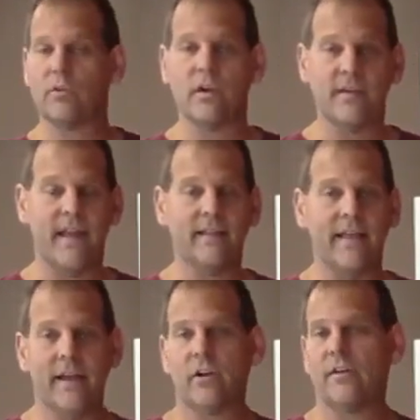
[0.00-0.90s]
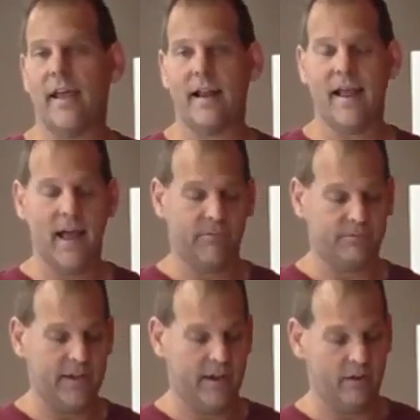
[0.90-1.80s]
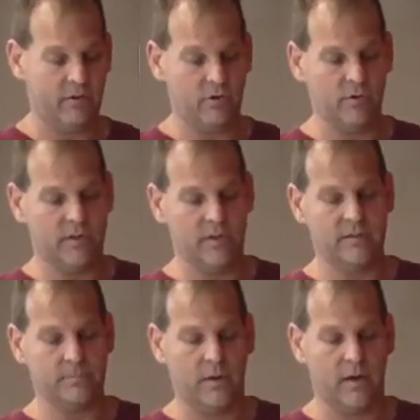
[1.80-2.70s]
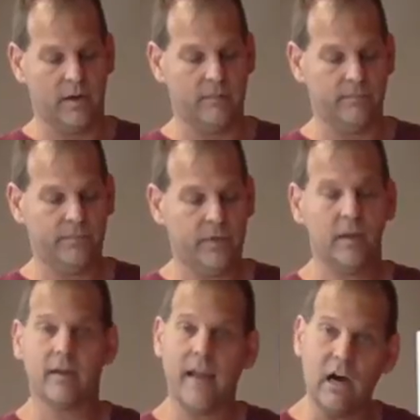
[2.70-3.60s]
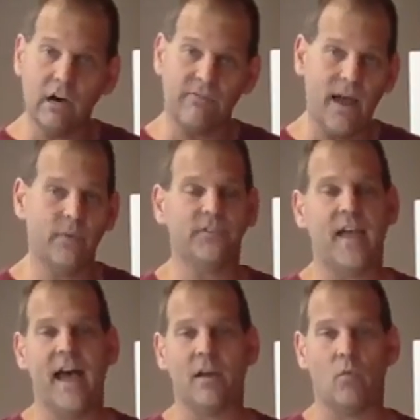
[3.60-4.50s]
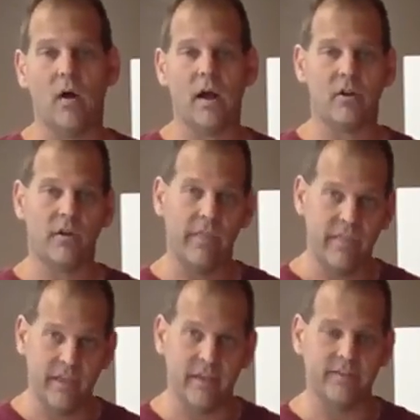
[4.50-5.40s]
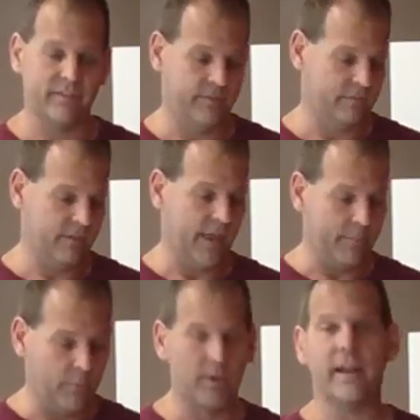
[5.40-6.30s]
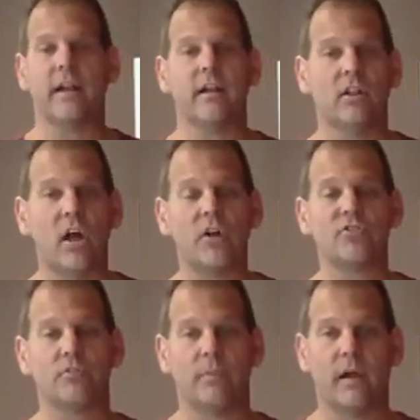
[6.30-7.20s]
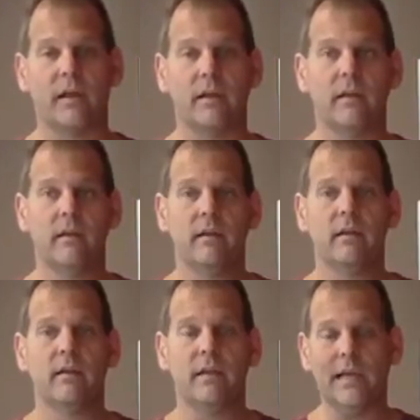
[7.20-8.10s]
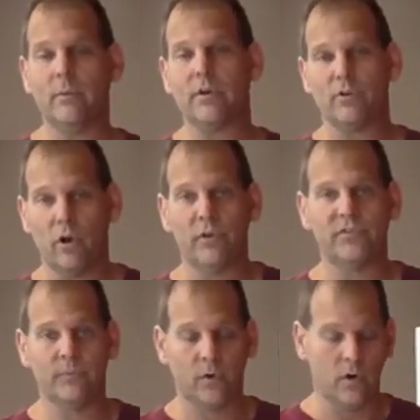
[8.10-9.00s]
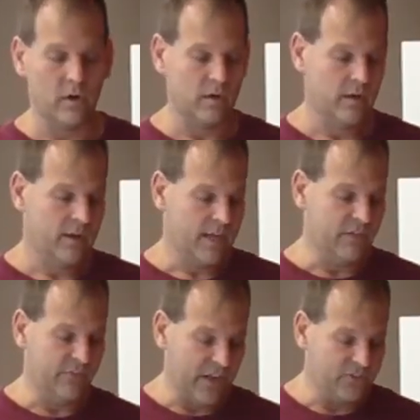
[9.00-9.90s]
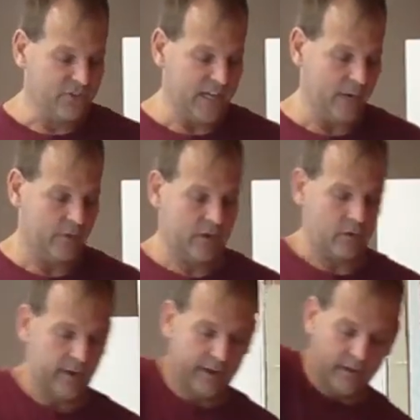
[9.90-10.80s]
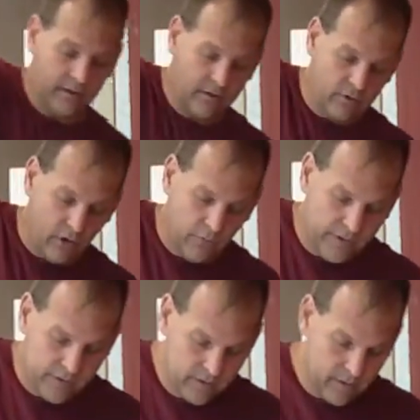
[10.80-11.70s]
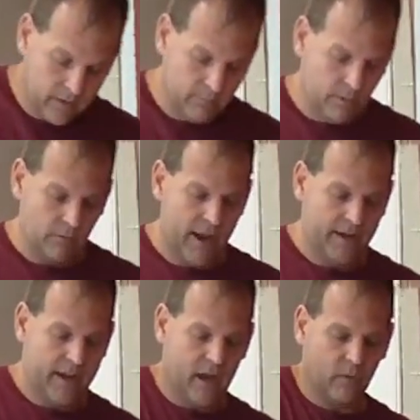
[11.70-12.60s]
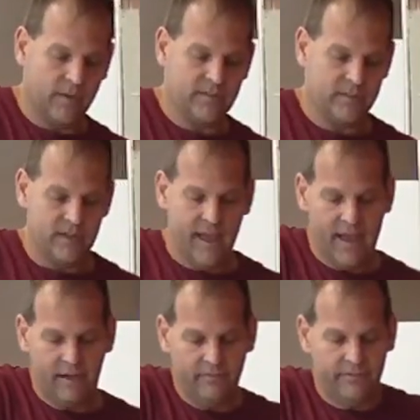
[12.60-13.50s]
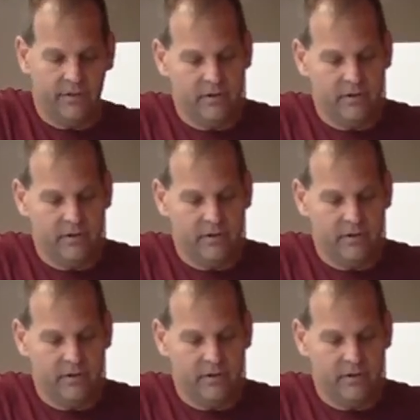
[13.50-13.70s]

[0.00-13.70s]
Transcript: over a day later, day and a half later, grew into this bucket. Now if I was to add water to this and put it in a larger bucket, it would grow some more. Eventually it would quit growing, but right now we still have